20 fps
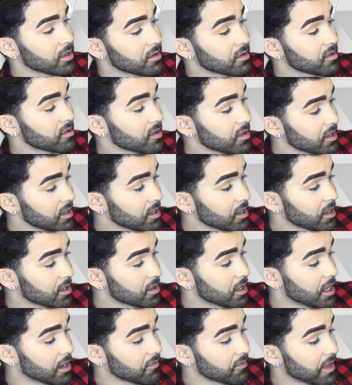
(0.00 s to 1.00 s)
can see, a
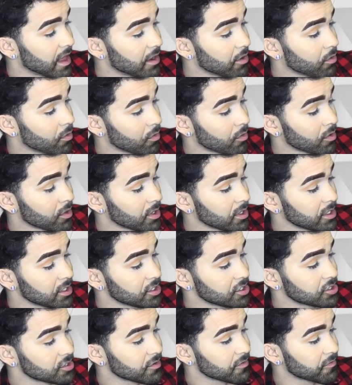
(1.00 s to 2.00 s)
lot of that
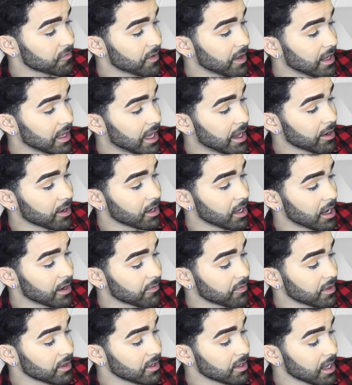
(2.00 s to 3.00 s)
orange fell out, a lot
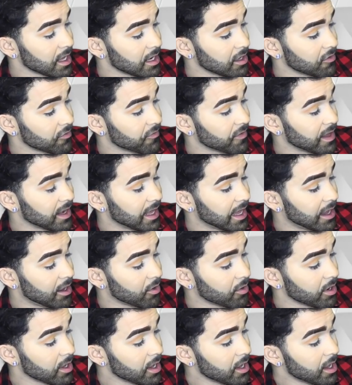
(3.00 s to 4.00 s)
of the yellow fell
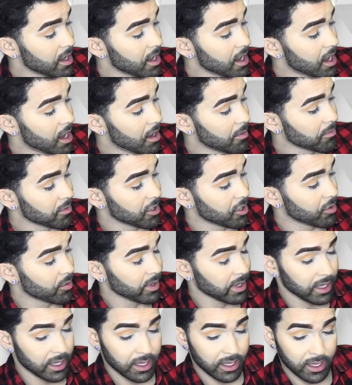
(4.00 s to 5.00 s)
out. I'm
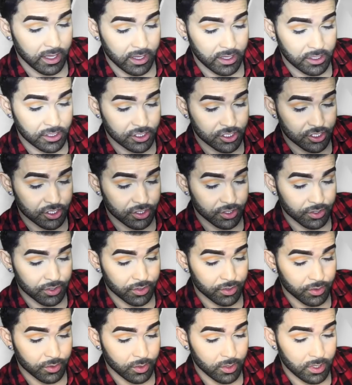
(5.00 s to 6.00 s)
going
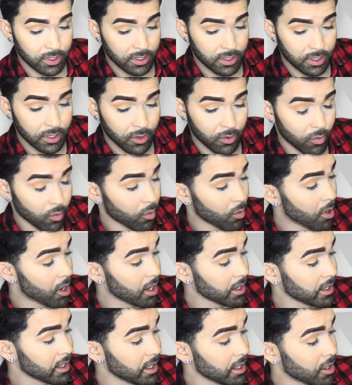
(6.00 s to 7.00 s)
into
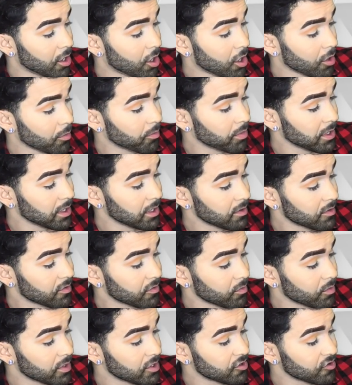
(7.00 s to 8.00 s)
Walking
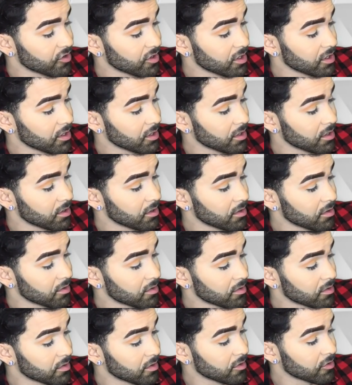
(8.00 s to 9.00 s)
Heartbeats, which
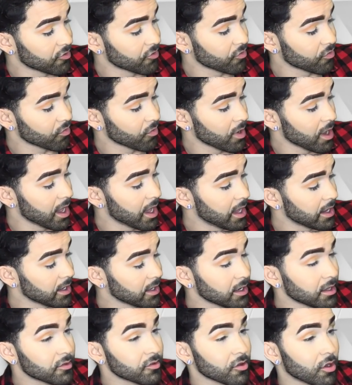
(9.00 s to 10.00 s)
is this red.
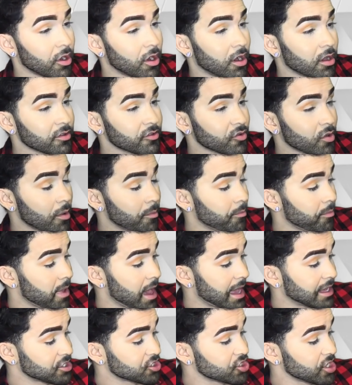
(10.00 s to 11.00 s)
It is also a
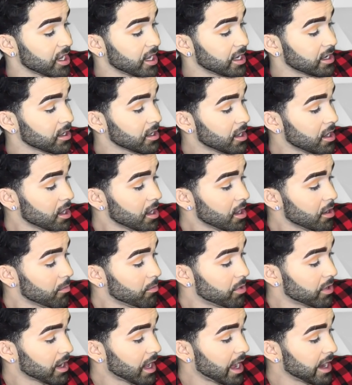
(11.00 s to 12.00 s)
matte shade,
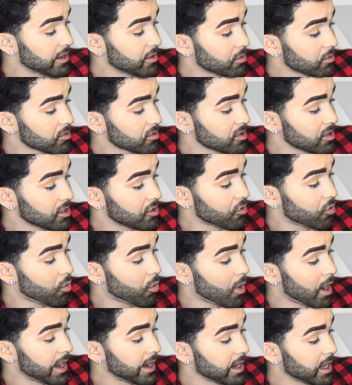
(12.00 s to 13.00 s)
but I don't see
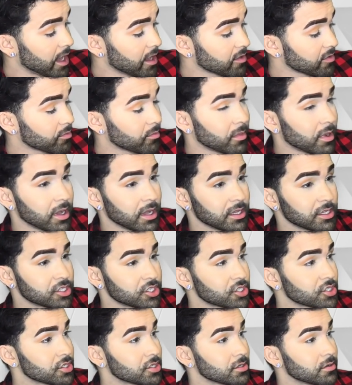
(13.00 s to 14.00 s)
quite as
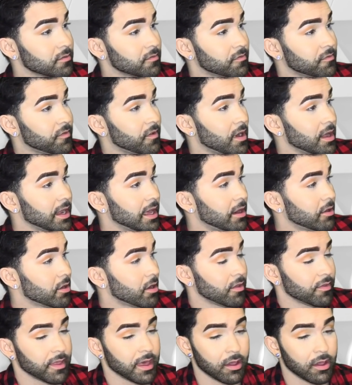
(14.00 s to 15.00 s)
much fallout on